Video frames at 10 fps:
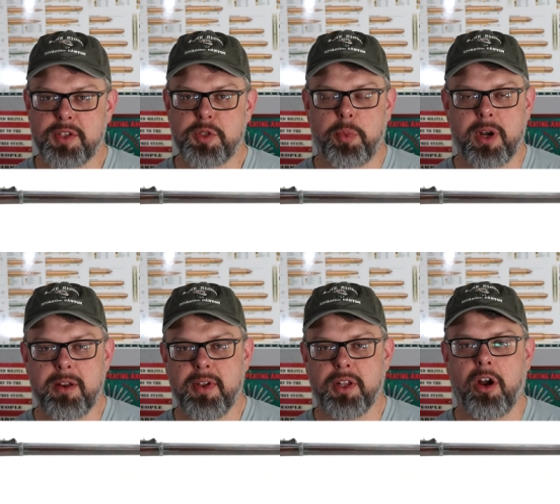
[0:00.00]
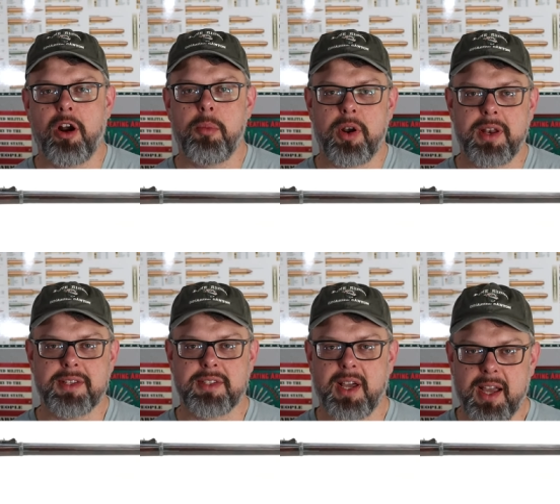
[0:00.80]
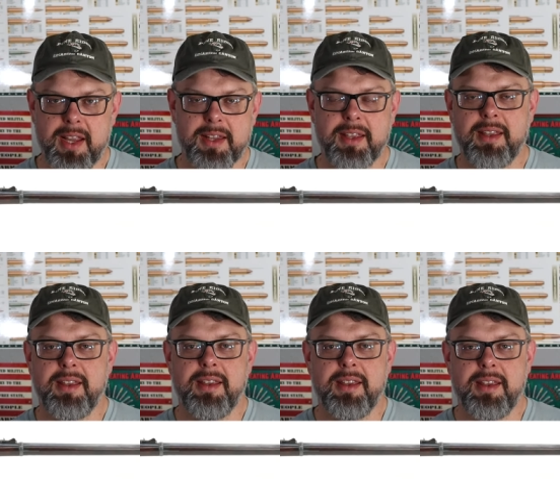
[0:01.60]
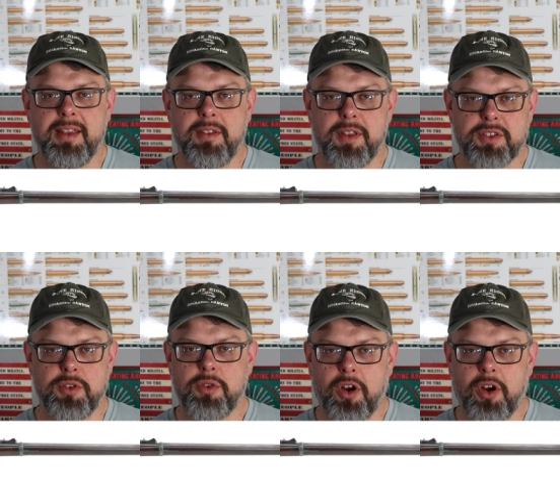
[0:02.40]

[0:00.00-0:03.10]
the Springfield Armory designed this new